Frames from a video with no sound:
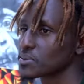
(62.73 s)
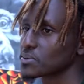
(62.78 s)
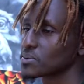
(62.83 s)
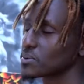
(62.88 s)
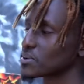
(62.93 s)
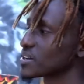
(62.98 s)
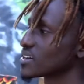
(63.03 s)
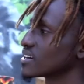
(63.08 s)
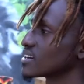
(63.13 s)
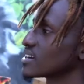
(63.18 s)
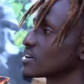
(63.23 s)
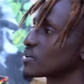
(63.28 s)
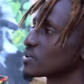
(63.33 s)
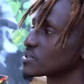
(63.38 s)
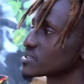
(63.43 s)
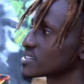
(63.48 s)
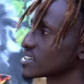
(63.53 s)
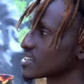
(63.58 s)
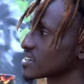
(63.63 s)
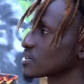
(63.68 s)
where I
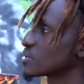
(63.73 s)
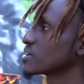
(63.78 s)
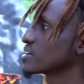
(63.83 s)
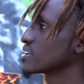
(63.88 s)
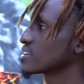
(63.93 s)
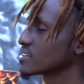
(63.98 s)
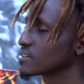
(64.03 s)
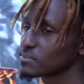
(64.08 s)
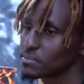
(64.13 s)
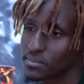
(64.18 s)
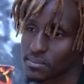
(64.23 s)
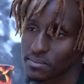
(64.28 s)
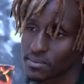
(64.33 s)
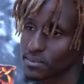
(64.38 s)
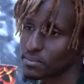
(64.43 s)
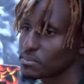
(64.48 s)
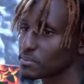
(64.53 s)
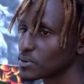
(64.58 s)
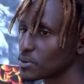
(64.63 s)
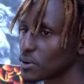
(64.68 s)
was like, okay,
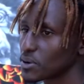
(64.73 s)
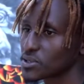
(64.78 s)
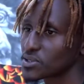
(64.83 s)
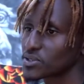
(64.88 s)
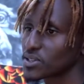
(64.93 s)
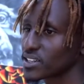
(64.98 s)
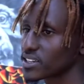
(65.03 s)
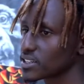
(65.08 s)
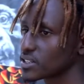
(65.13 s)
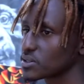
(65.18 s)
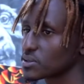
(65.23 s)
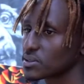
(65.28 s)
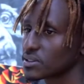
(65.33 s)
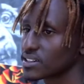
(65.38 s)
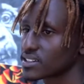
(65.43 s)
me also I can do